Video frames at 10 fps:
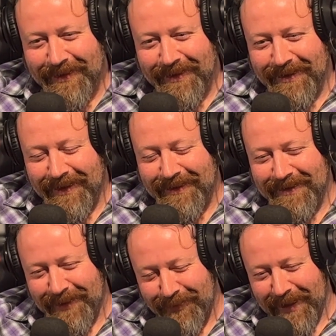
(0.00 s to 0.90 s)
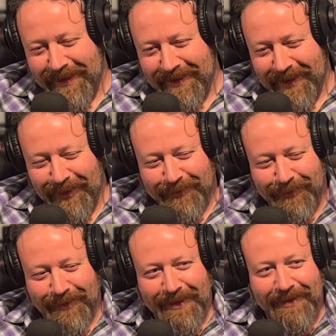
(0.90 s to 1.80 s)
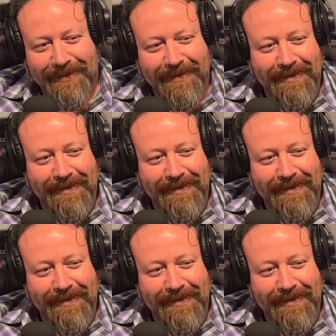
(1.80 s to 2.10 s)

and I stayed back in California